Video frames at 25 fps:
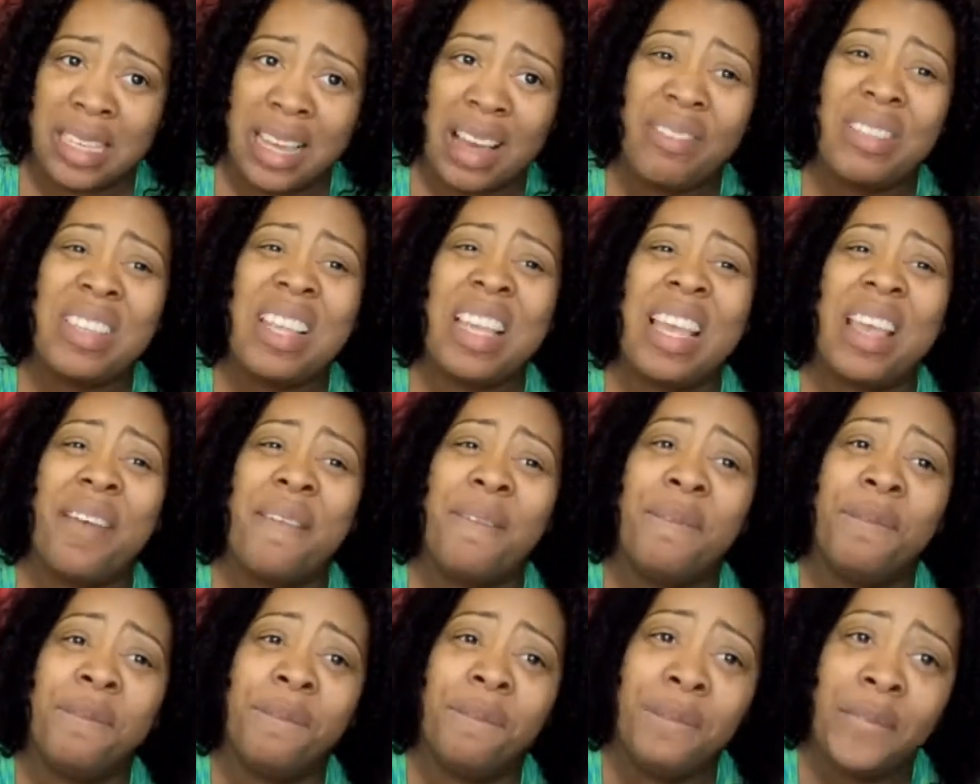I've taken
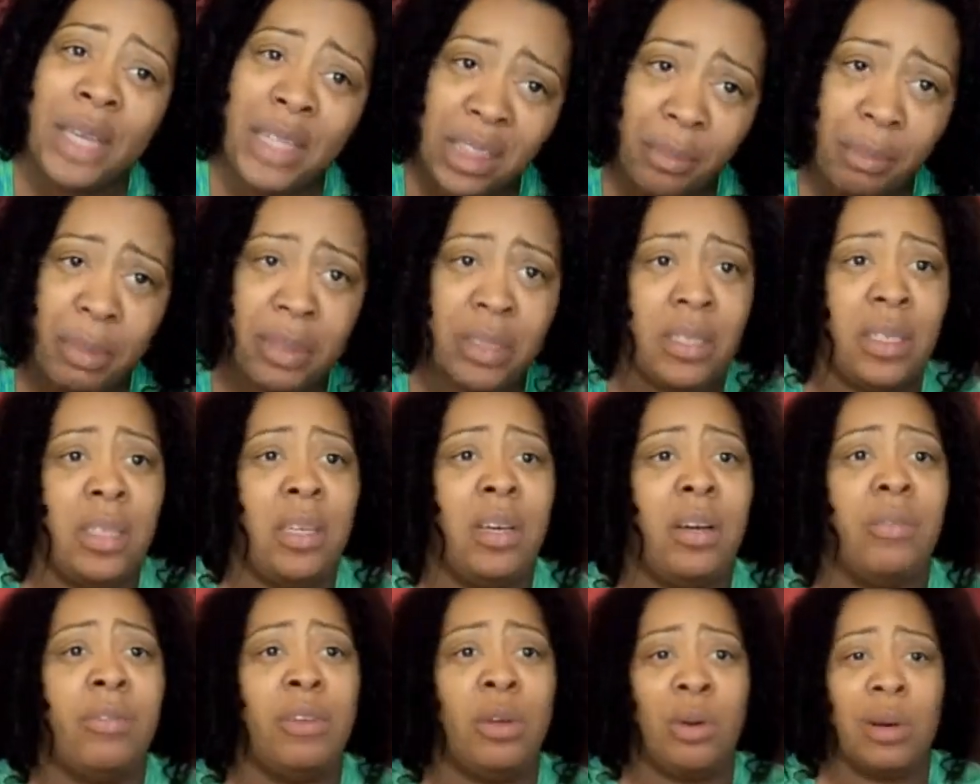50%
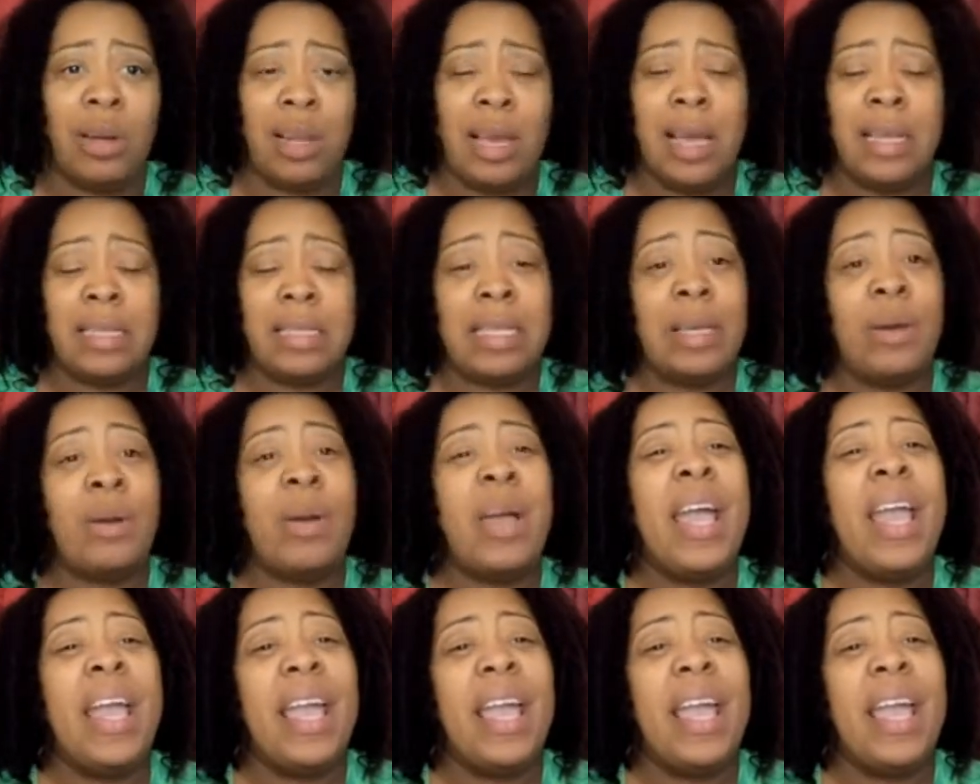of your clientele,